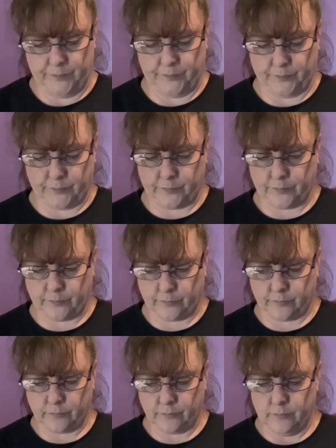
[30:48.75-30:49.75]

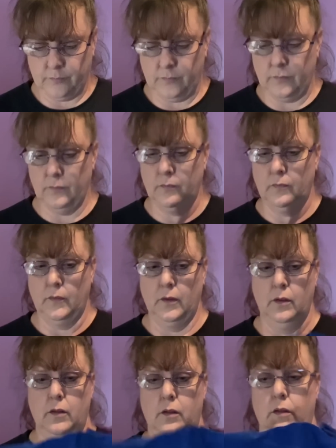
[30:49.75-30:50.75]

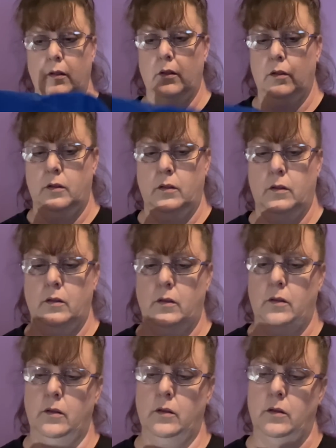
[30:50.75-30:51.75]

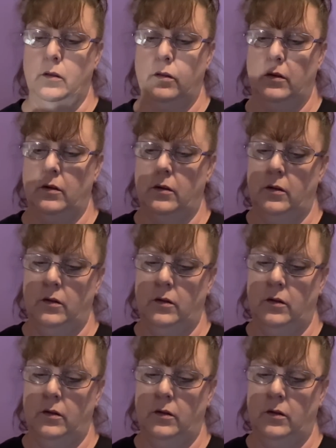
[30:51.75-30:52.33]
Nothing is said.